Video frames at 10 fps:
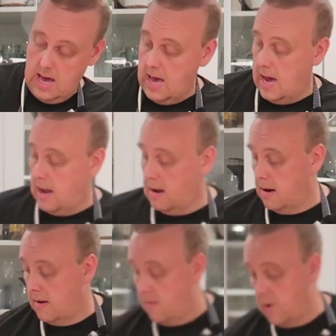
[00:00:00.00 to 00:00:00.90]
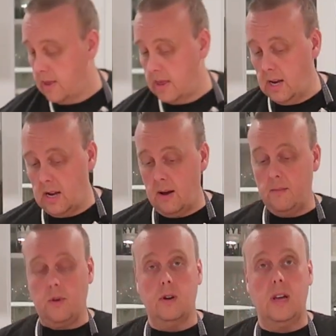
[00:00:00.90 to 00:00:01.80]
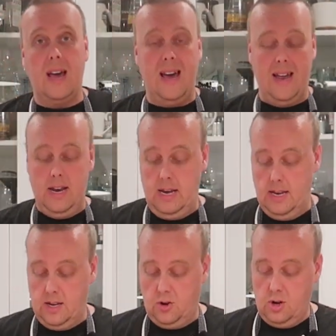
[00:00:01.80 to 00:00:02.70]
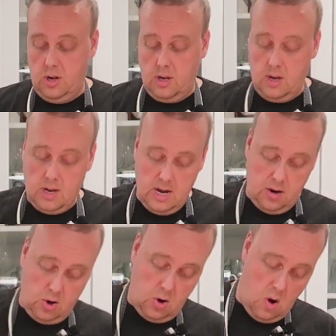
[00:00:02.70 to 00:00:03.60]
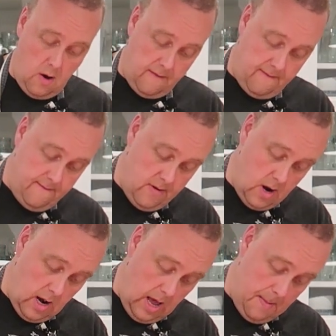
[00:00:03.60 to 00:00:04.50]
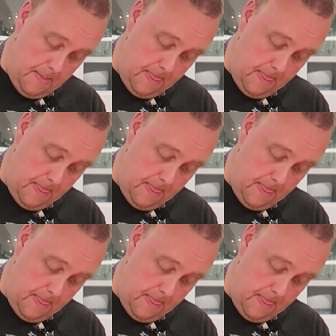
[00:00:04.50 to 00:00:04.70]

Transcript: And one thing that I'm gonna add is just a touch of vanilla.